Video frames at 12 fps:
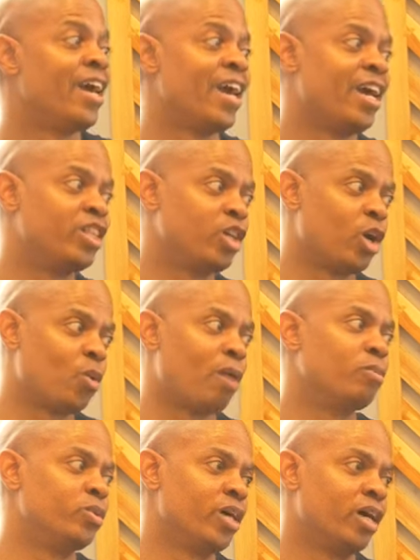and the
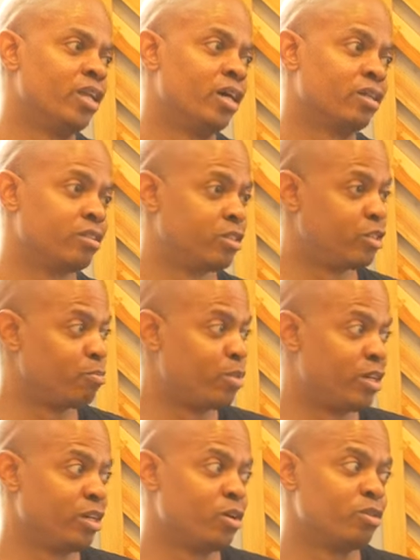Apamo dialect,
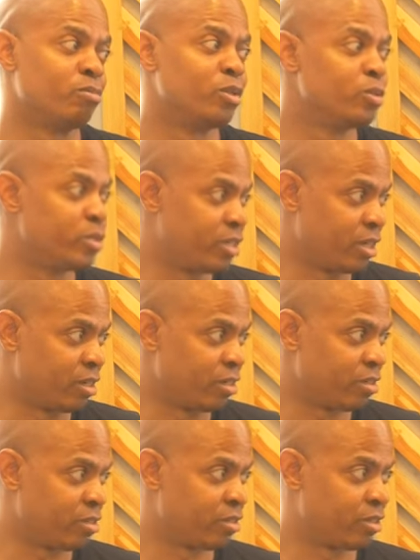depending on the blues singer.
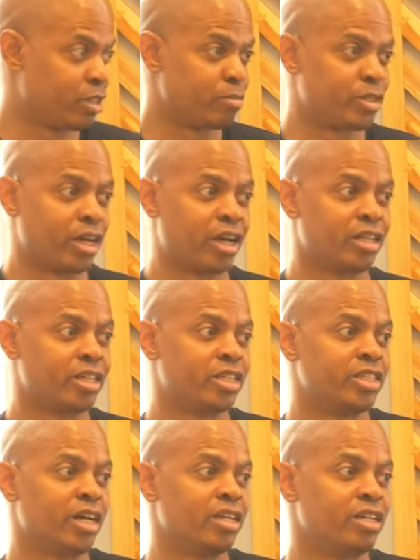Some say I got that
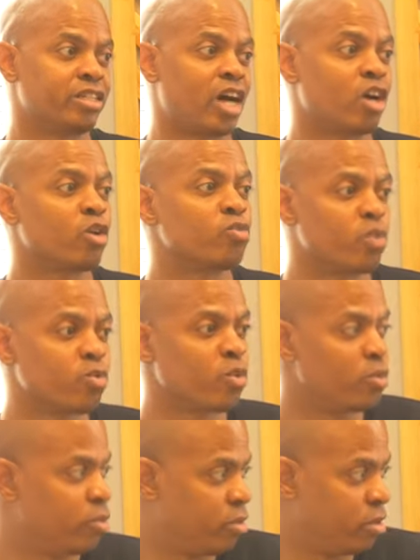Johnny
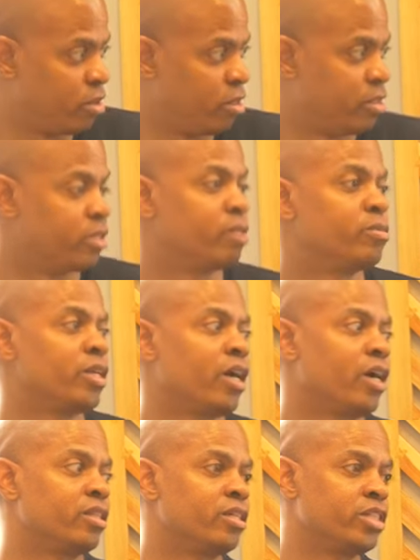Kakaruru, some say I
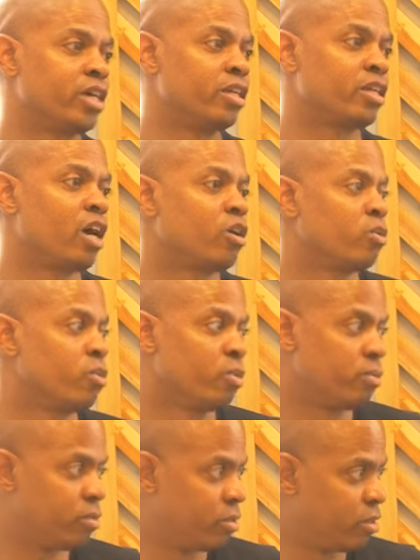got that Johnny Kakaru.
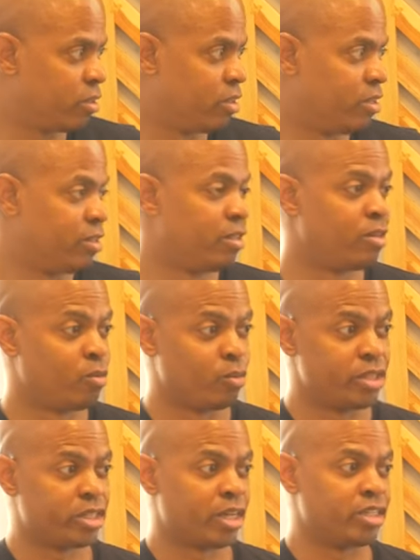We
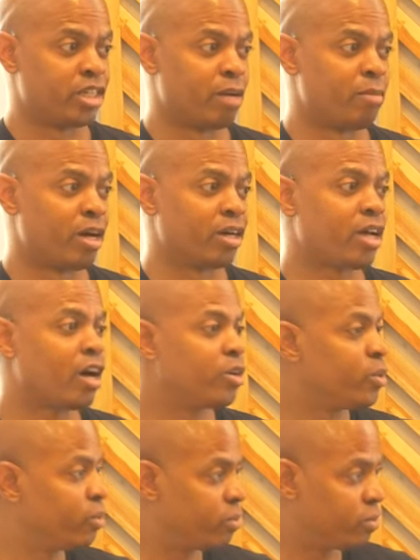say Jama
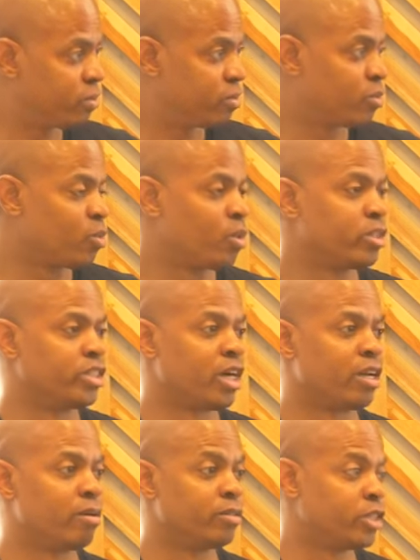Kakaru, by
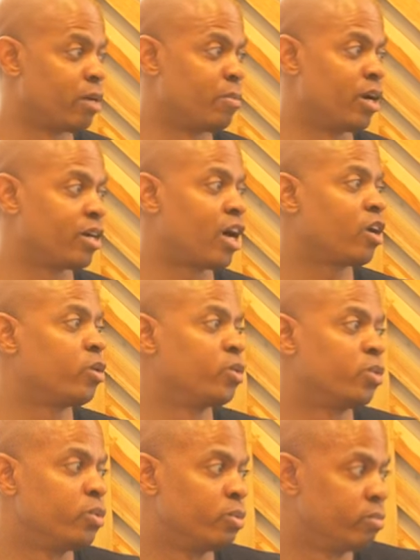John, Jama
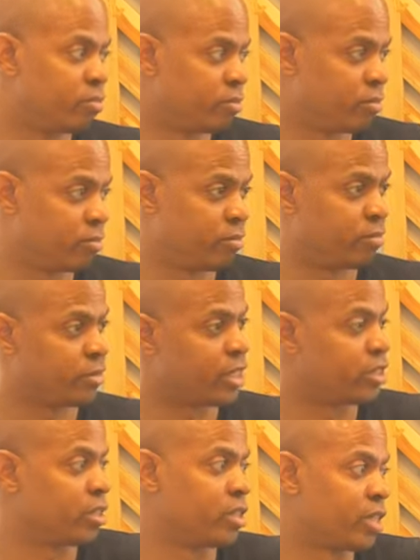Kakaruru.
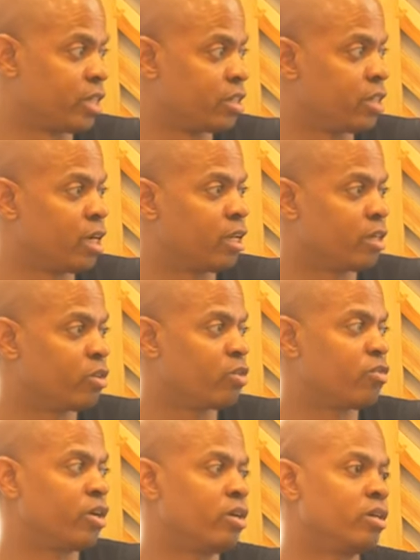That's the Asante dialectic
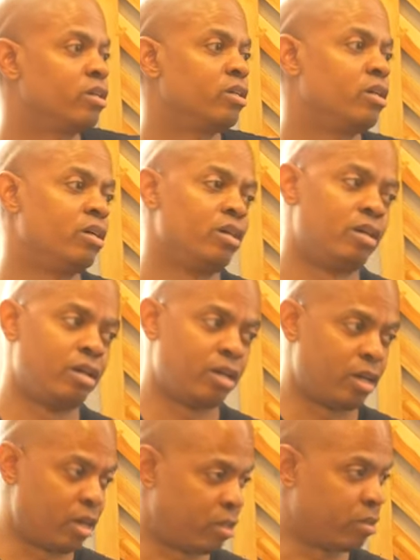variant
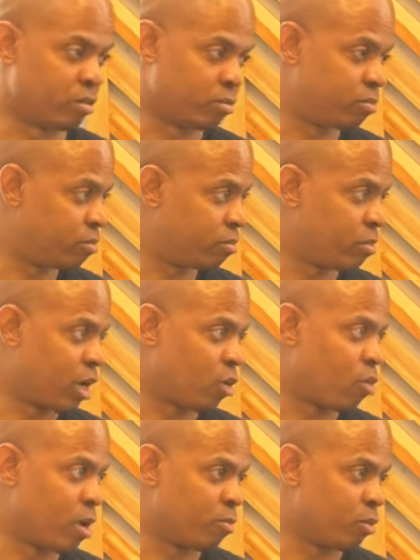and the
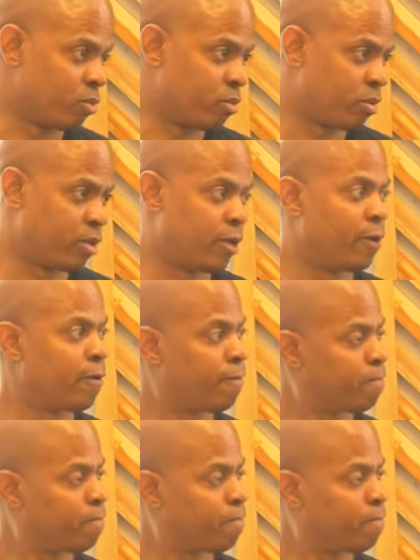Akwam. So,